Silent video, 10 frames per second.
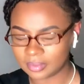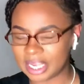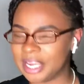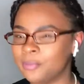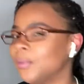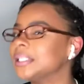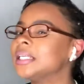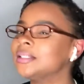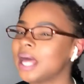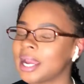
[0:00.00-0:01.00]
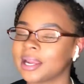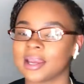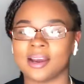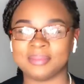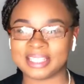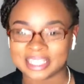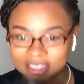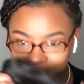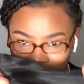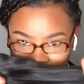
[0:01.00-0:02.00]
It wasn't like, I mean, they
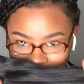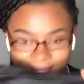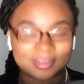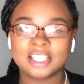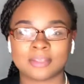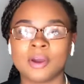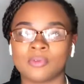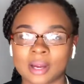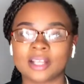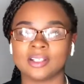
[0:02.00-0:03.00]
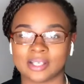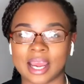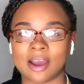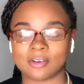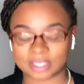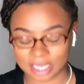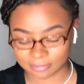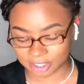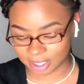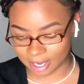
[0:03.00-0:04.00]
smell regular now because
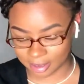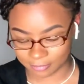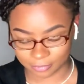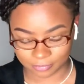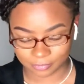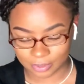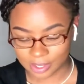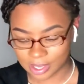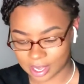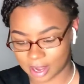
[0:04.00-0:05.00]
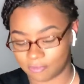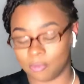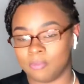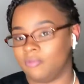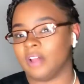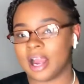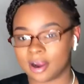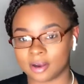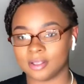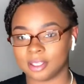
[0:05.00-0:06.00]
obviously I flat
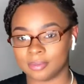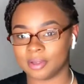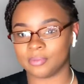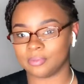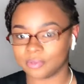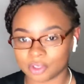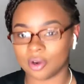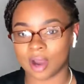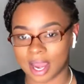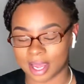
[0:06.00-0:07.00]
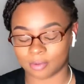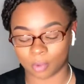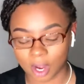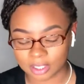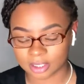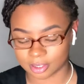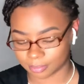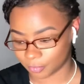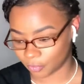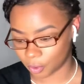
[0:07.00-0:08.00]
ironed them and, you know, I had washed them
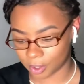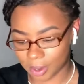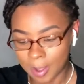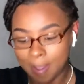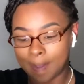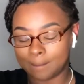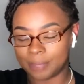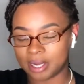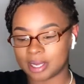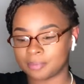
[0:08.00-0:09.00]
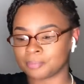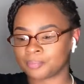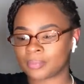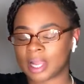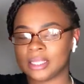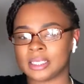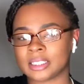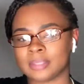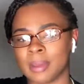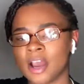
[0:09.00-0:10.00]
before. But the
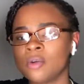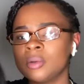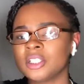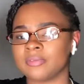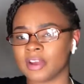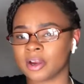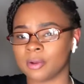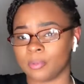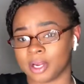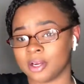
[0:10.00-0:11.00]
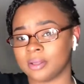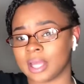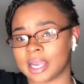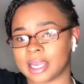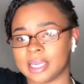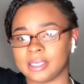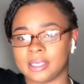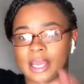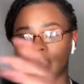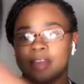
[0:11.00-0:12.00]
smell was very weird. Like, it
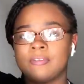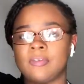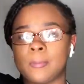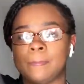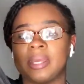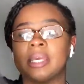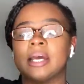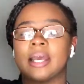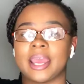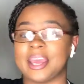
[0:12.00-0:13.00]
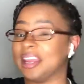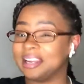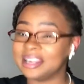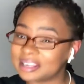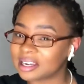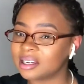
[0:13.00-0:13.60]
gave me a headache.